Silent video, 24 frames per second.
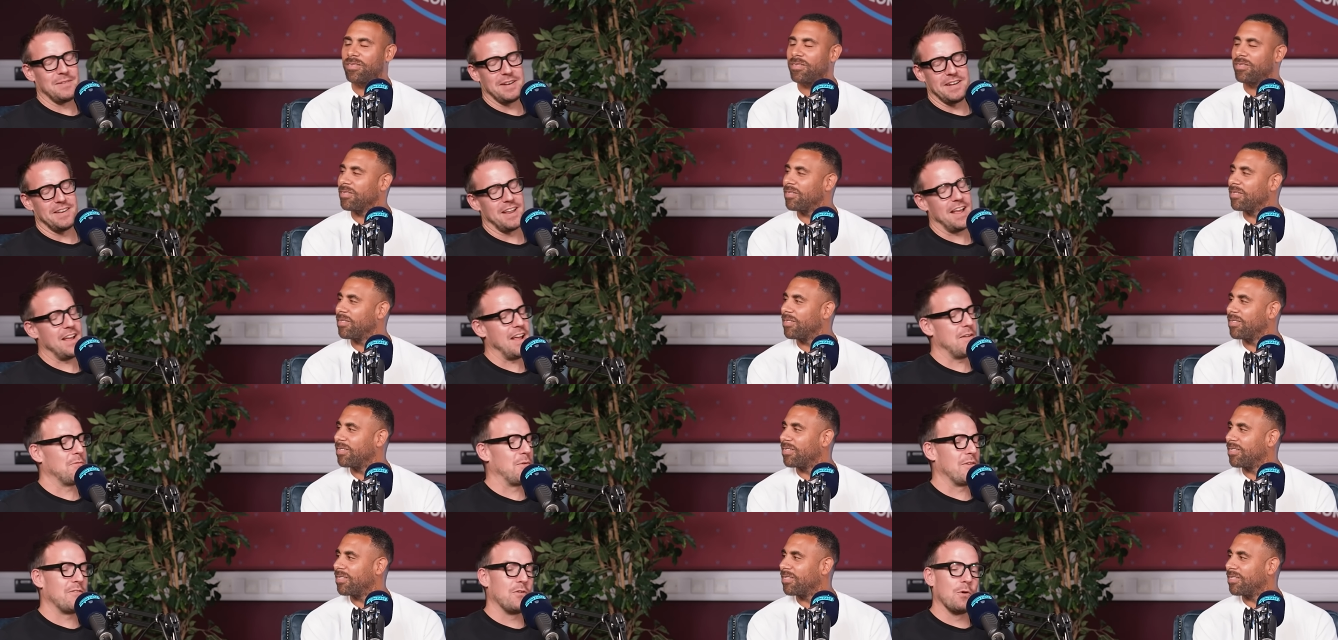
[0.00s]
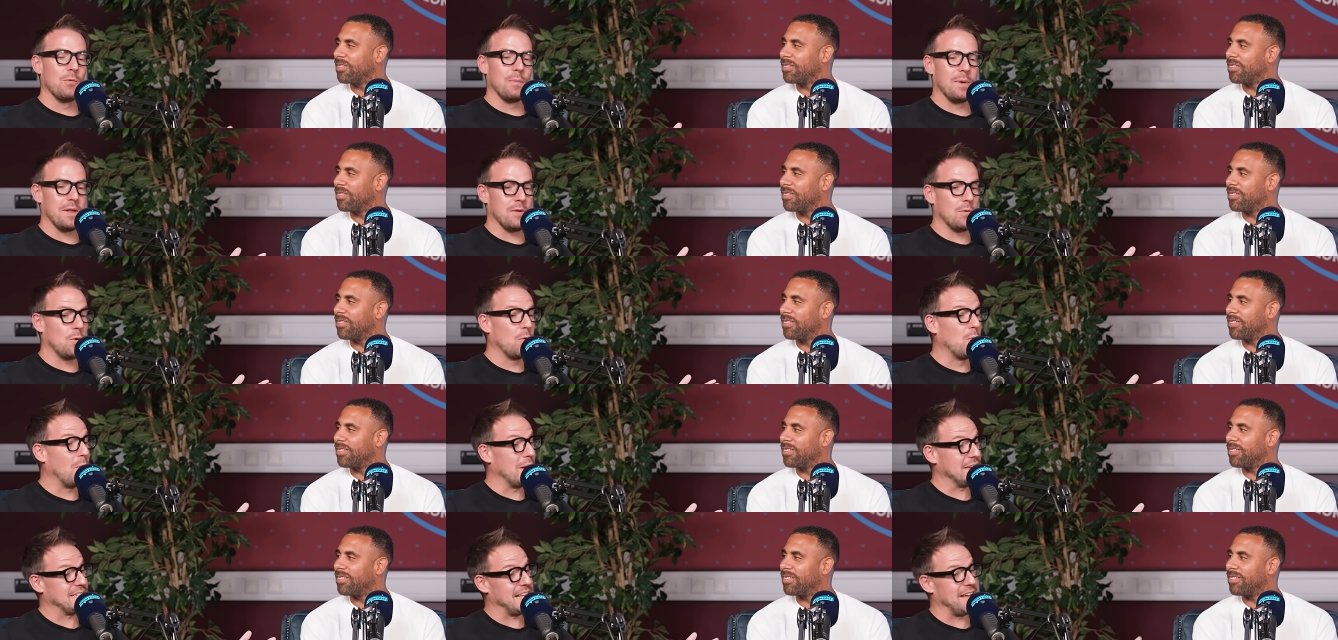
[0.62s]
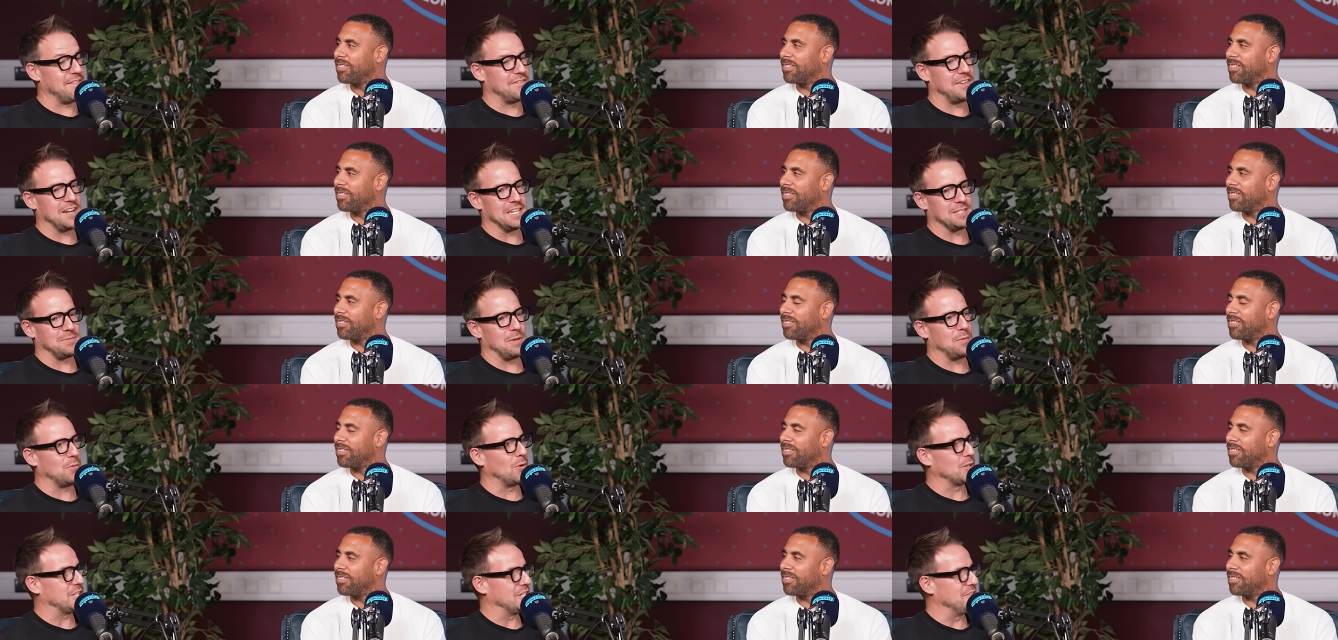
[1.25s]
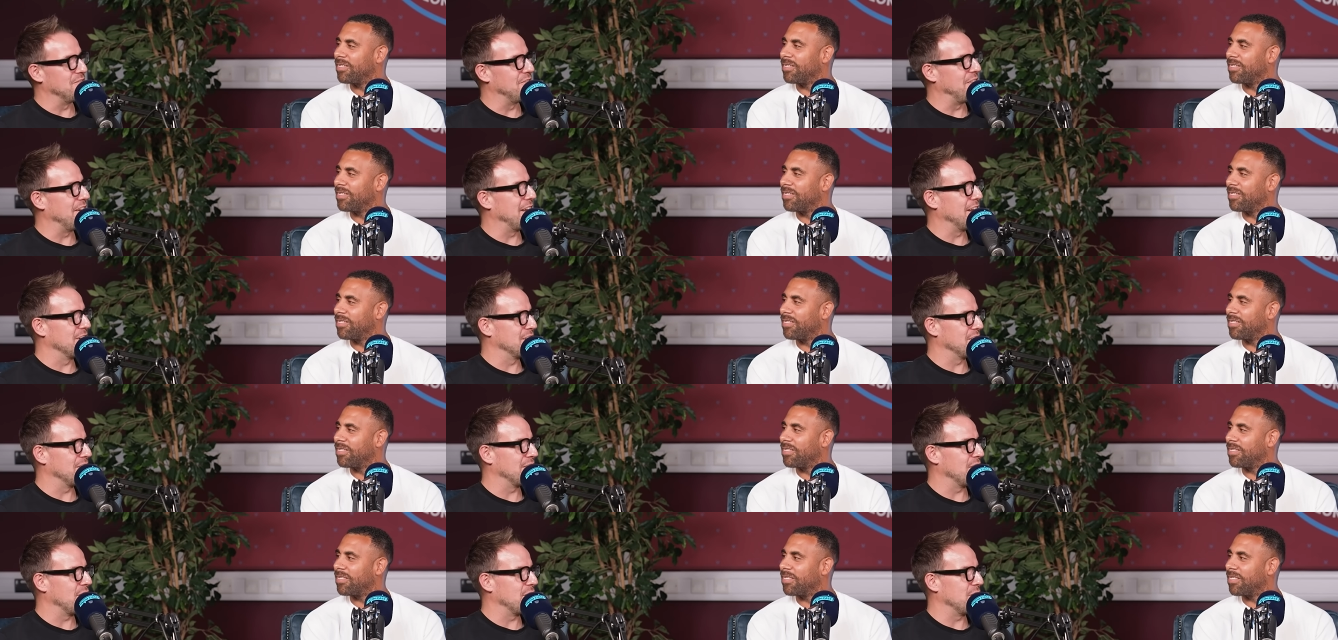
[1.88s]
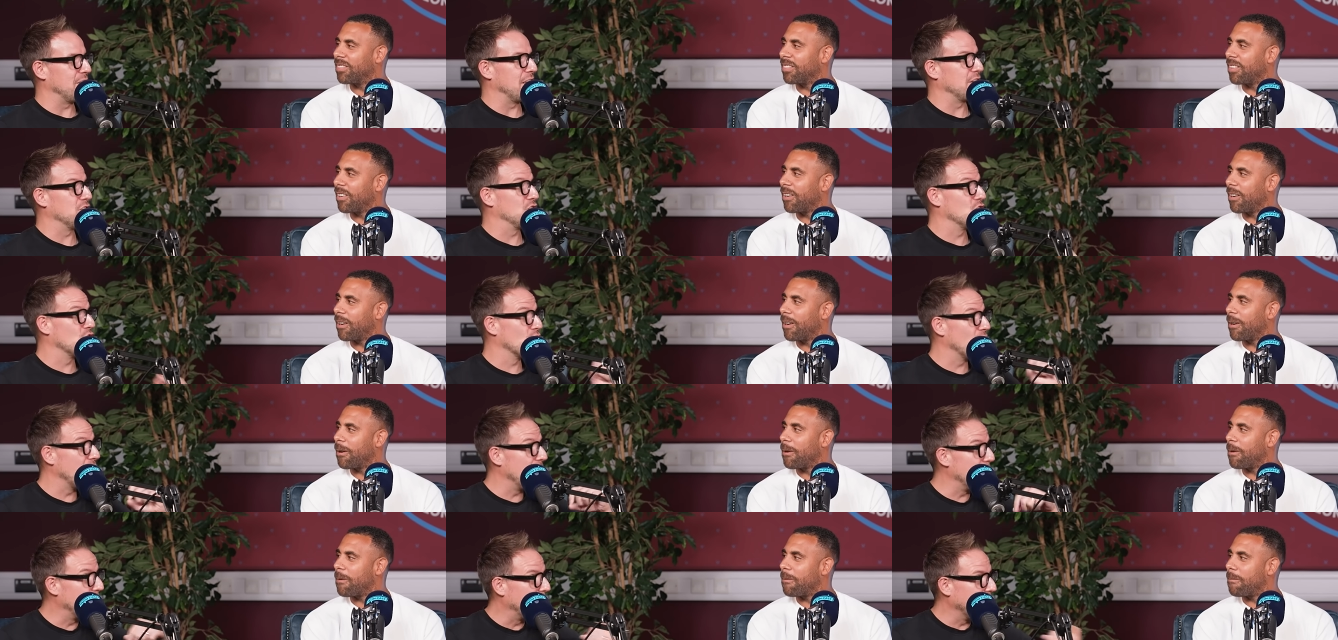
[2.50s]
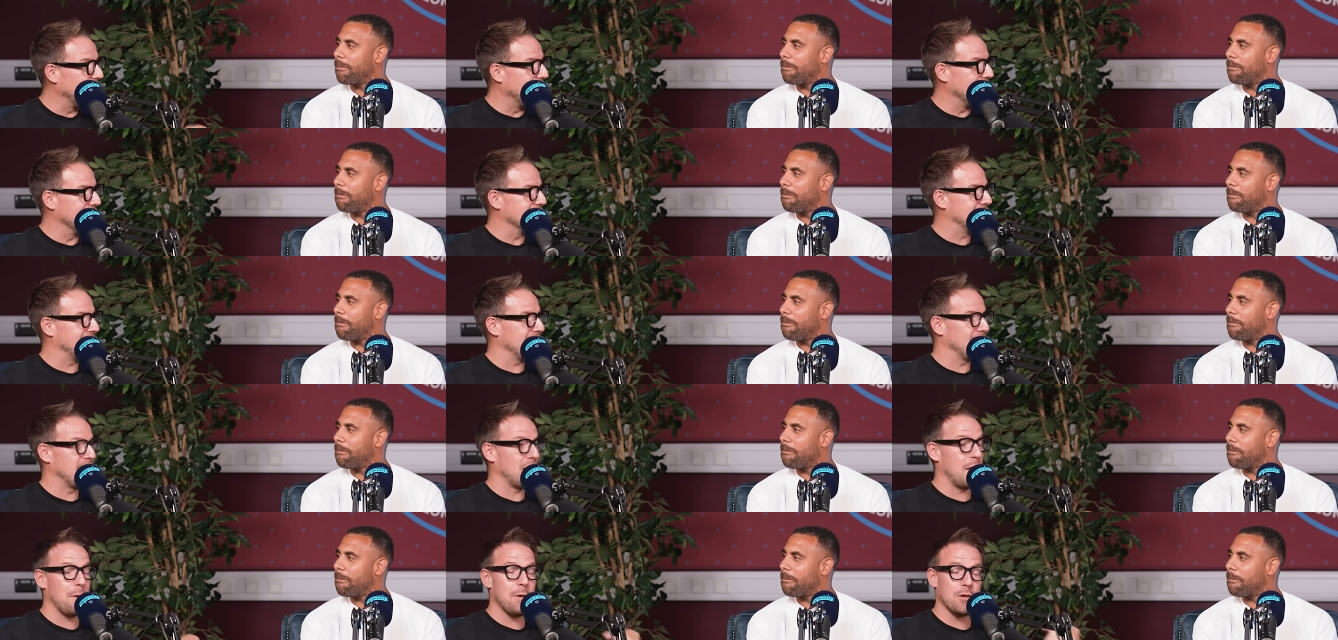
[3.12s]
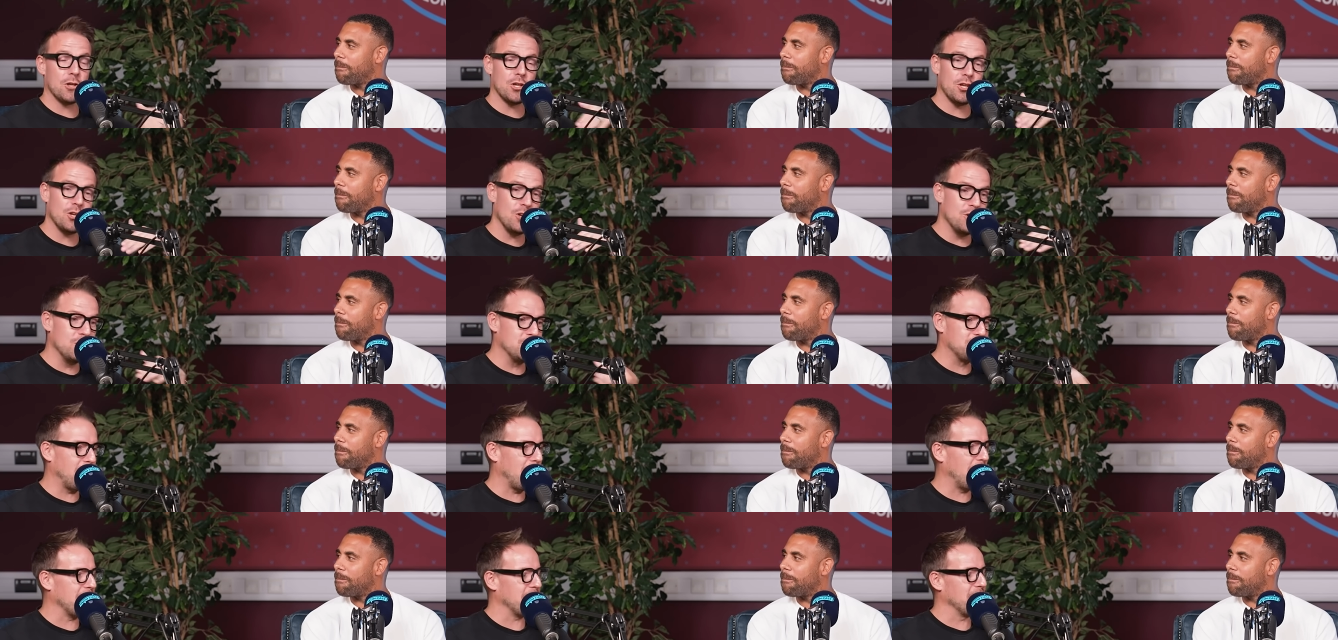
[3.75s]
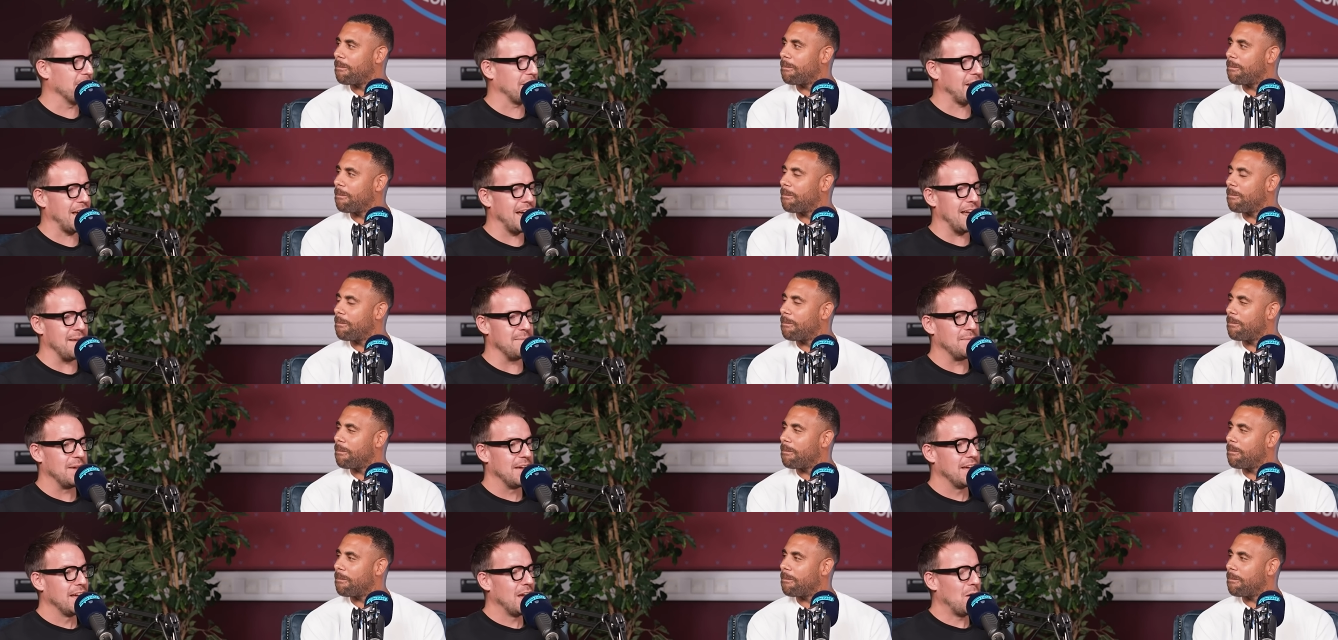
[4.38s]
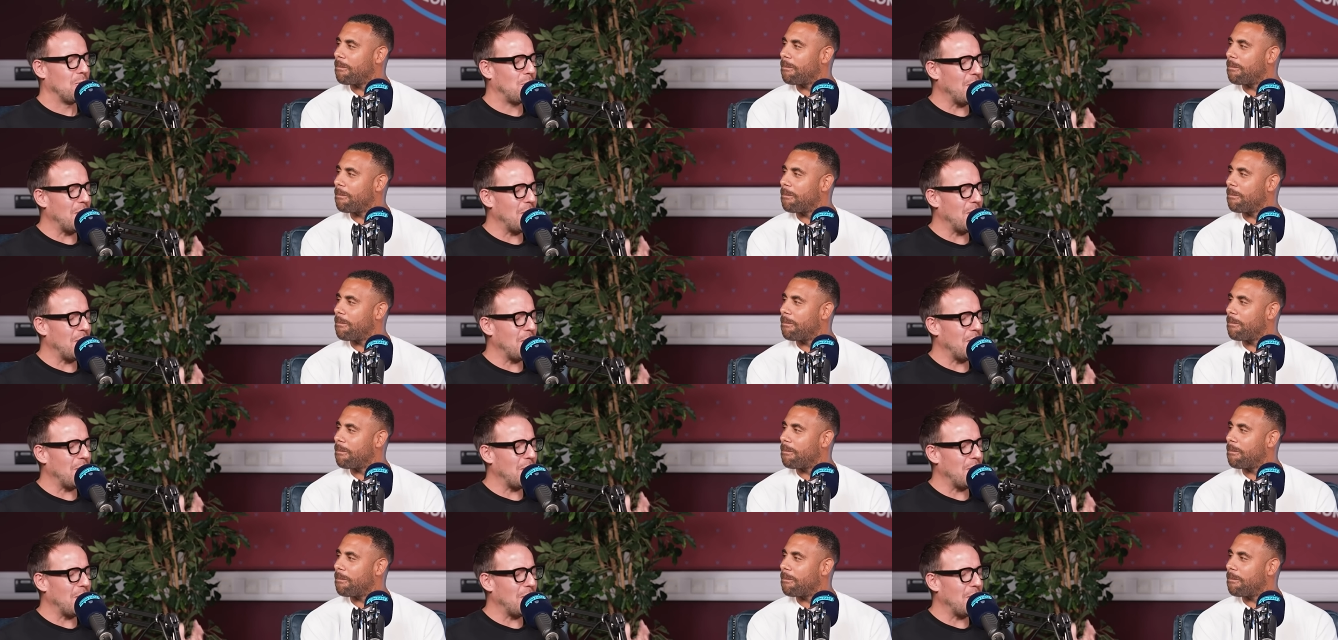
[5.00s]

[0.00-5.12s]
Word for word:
Speaker 1: I mean, we've all all West Ham fans been watching videos of you. The dribbling is a huge part of your game.